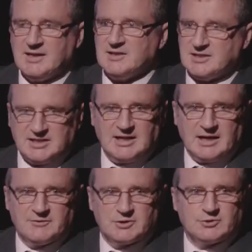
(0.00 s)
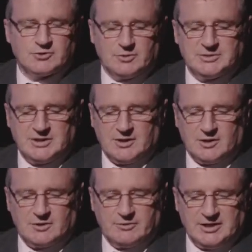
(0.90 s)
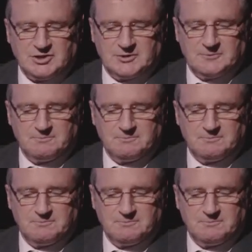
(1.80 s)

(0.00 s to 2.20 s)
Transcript: the day after Trump's inauguration.